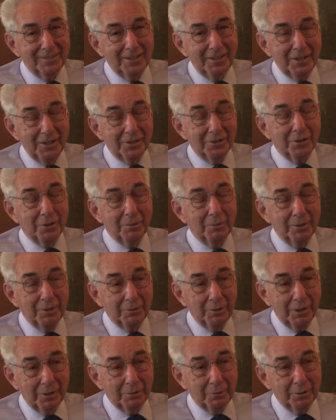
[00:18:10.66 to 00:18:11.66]
it's going to be
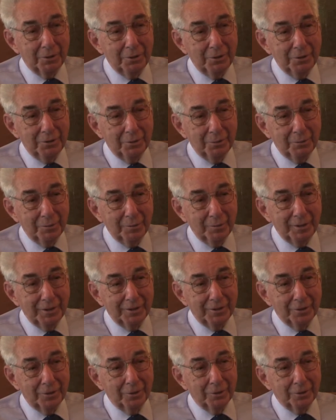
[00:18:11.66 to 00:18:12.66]
quite a reunion when we get
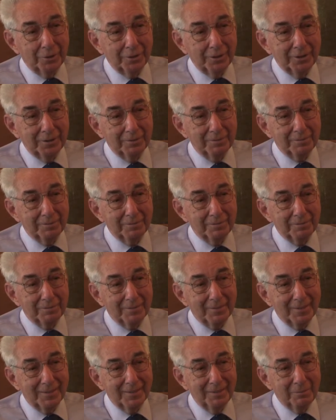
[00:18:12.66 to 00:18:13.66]
to glory.
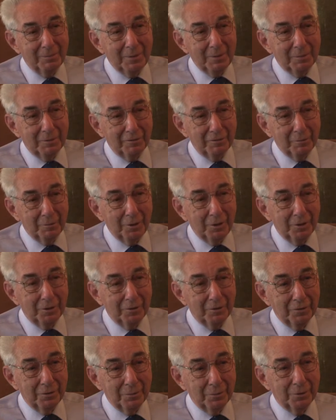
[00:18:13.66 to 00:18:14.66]
People from all
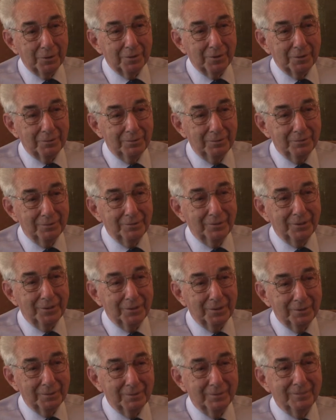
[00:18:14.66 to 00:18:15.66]
over the world
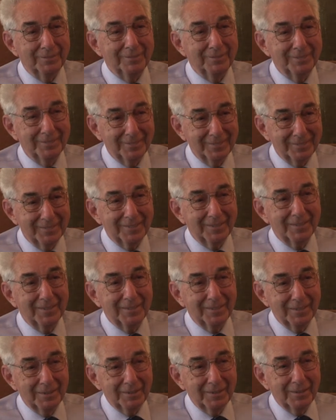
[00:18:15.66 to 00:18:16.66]
will
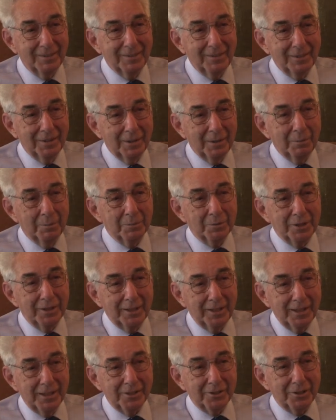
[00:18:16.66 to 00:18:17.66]
come up and say,
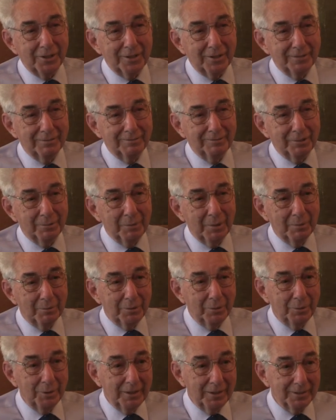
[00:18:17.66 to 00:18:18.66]
"Hi, John, remember
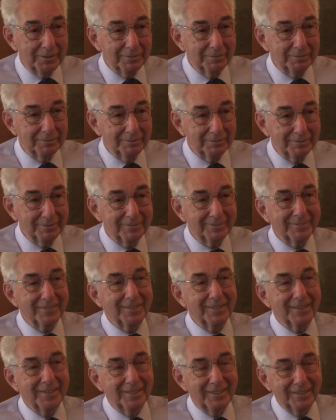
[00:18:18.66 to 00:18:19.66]
when?"
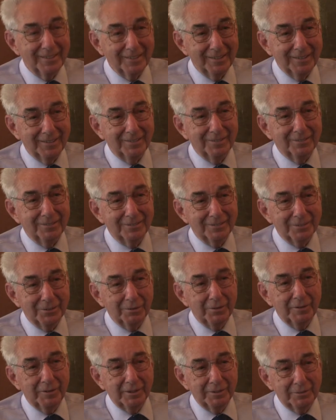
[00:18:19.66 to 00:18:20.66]
And so
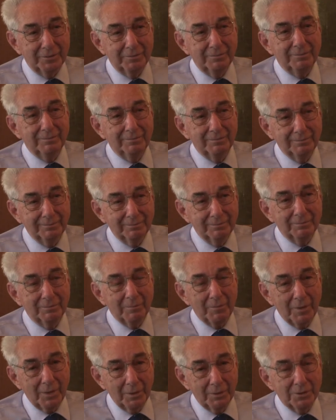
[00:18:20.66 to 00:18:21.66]
we had
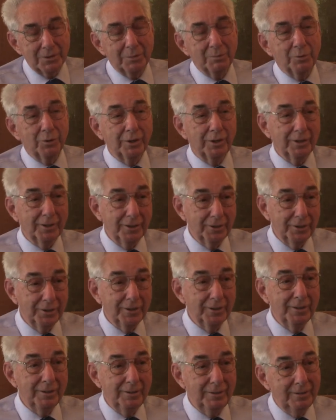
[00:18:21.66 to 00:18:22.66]
some really
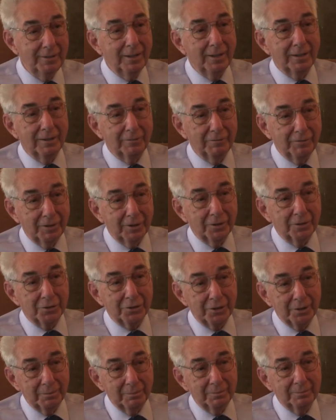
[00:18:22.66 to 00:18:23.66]
good
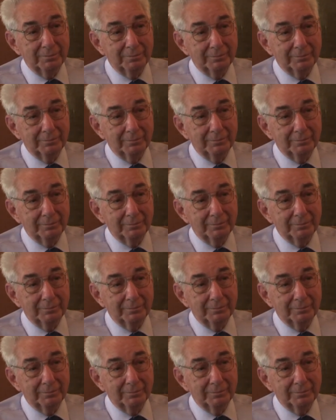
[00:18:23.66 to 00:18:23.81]
fellowship.